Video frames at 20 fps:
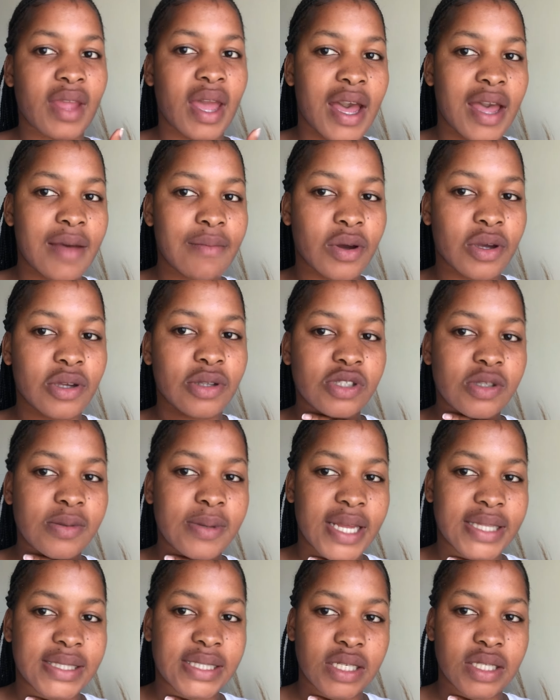I'm going to be
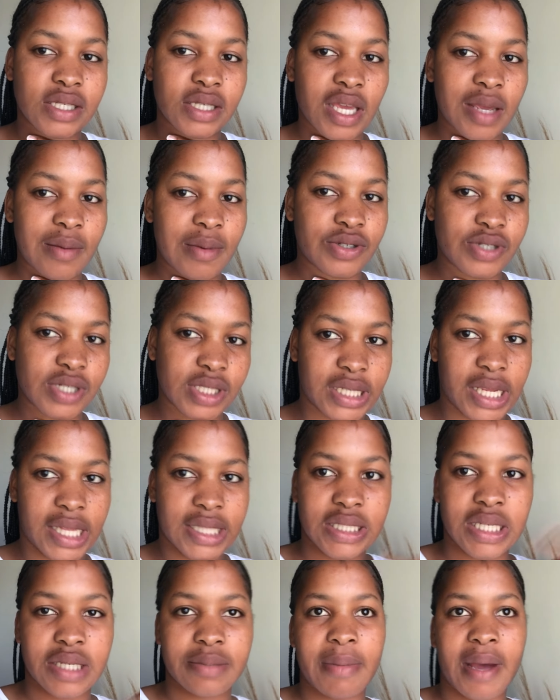attending a matric
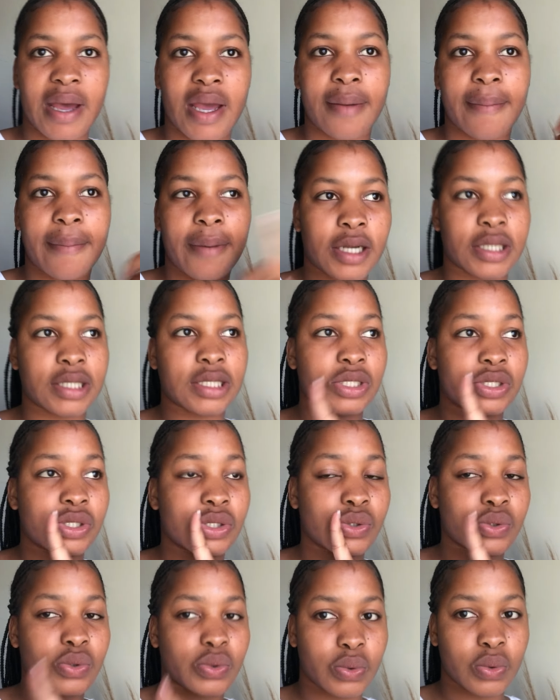dance at my partner's
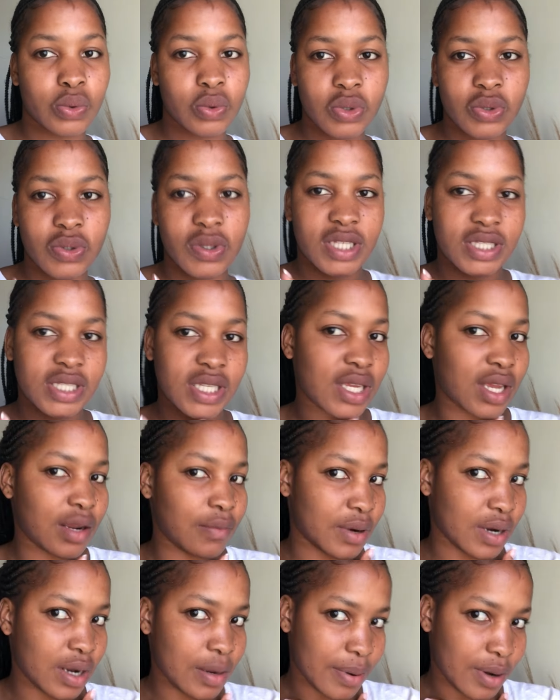school. So they said you can
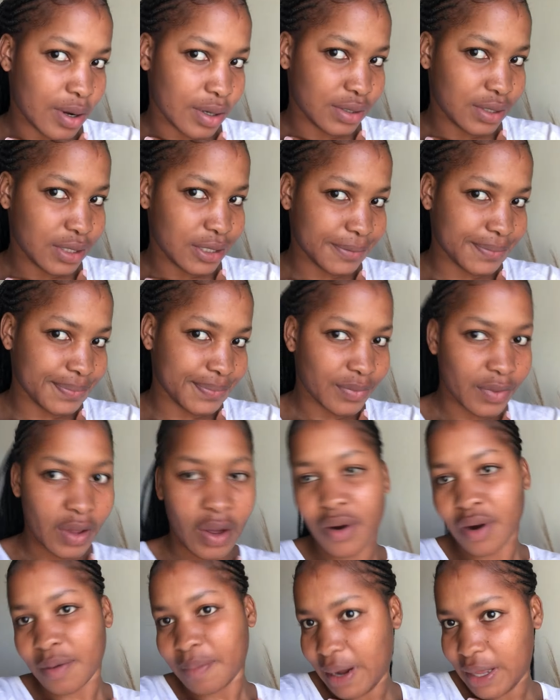bring a partner
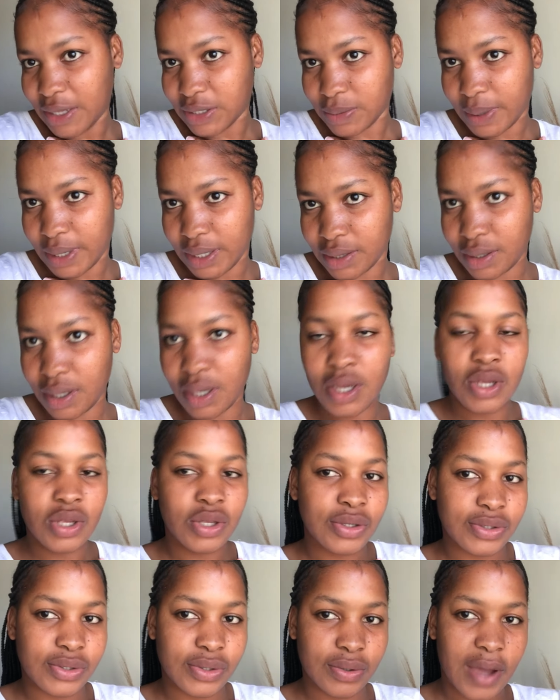or a plus one.
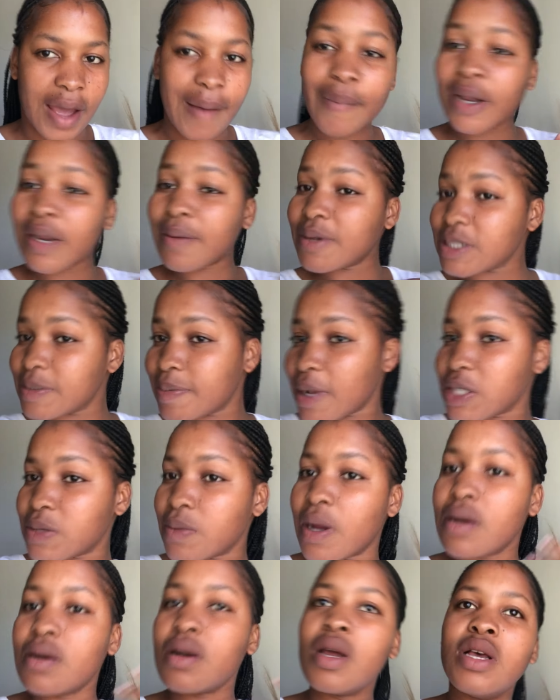So I'm going to be a plus
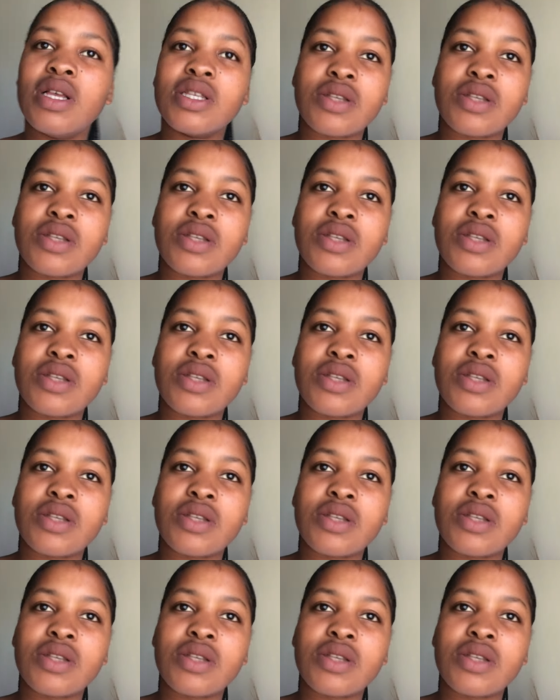one.